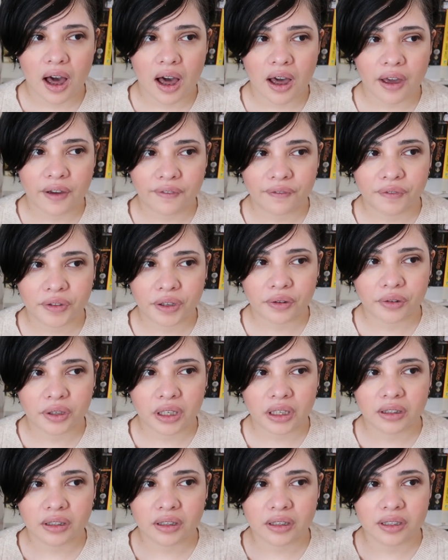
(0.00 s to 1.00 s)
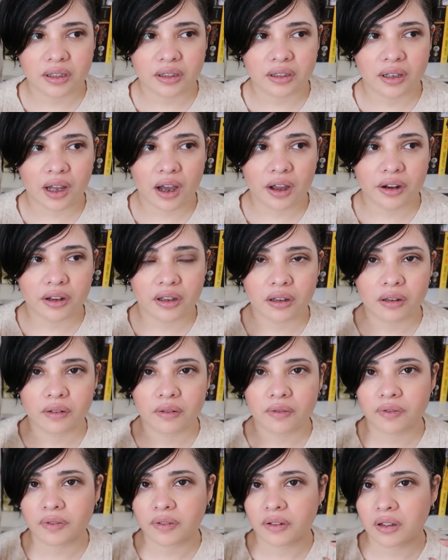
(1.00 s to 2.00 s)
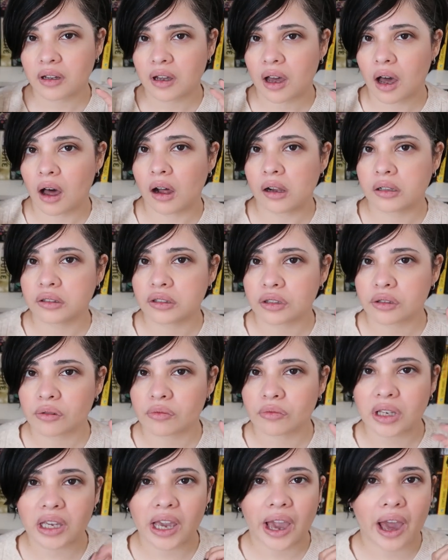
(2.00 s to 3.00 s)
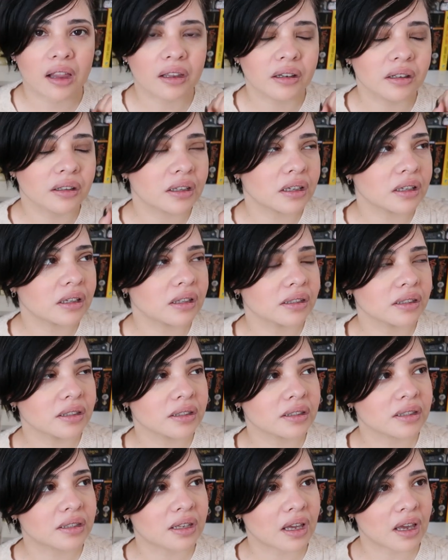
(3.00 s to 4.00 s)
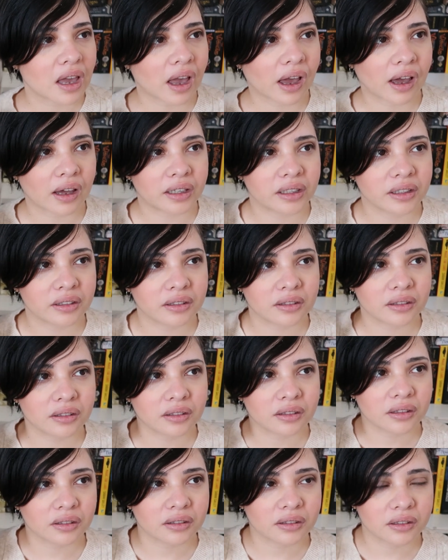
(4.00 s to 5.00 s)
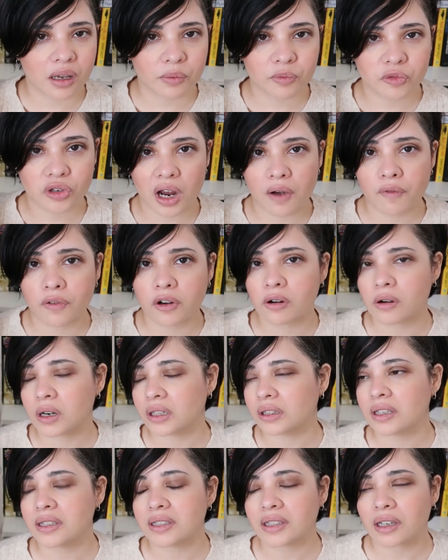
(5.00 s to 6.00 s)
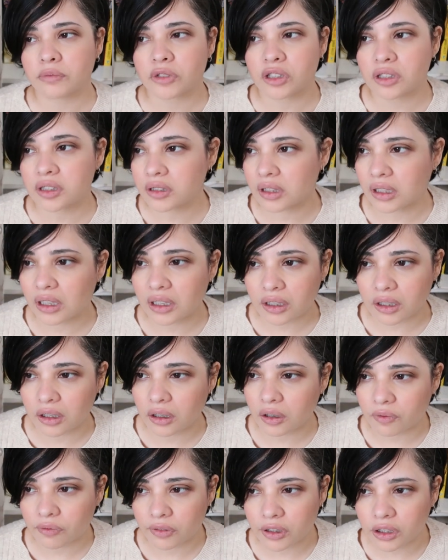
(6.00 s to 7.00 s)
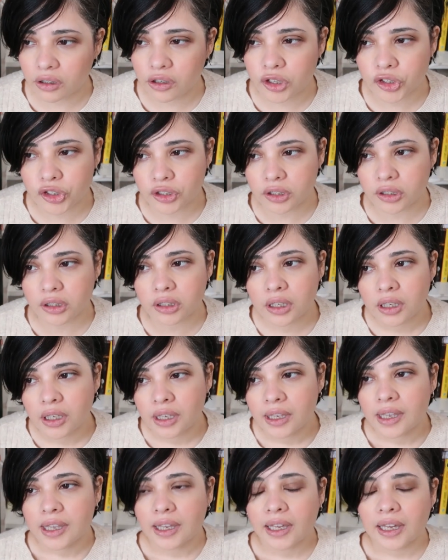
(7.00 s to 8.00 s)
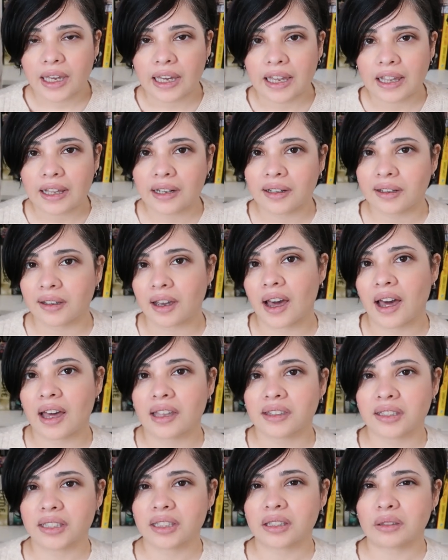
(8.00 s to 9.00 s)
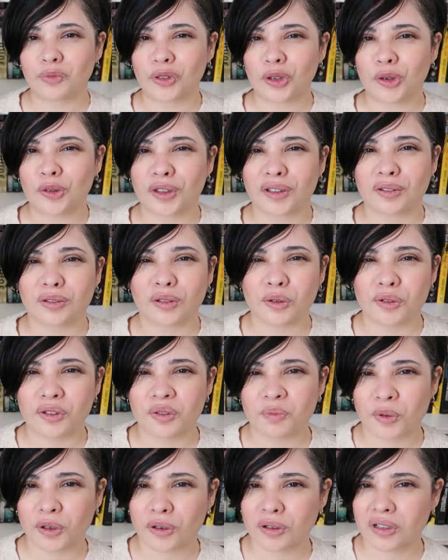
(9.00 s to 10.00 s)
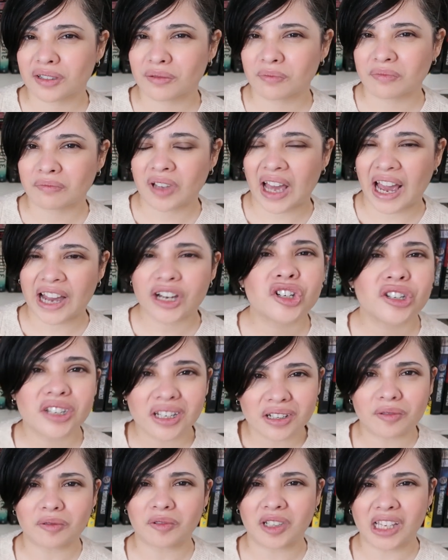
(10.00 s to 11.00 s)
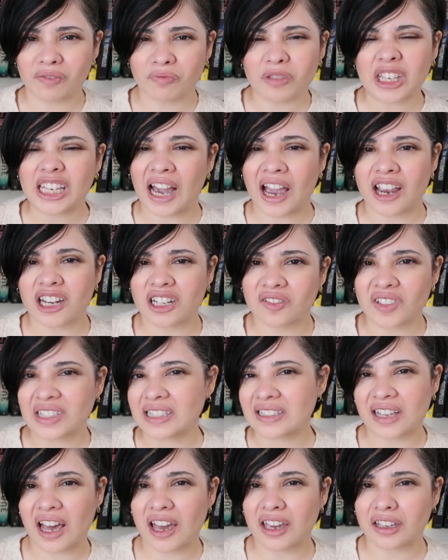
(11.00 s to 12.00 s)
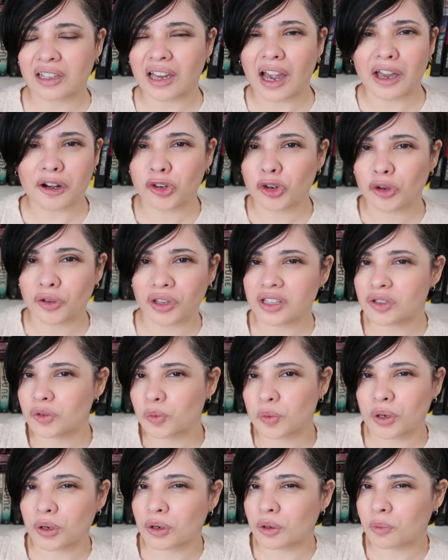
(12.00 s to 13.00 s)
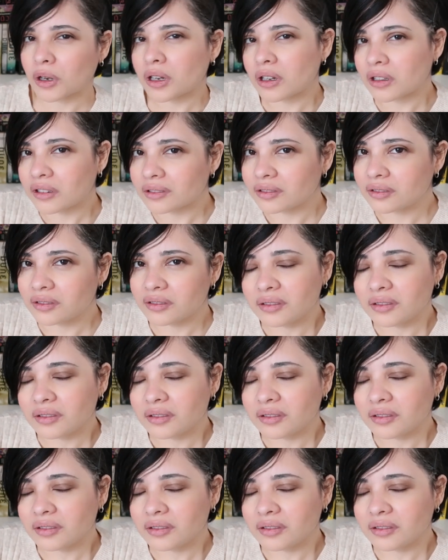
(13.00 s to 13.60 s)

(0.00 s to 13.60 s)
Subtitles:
I feel he does a lot of alternate realities and time travel, or at least I'm just thinking of recursion. And I just feel that those books actually give me kind of anxiety. I don't know, that's weird, but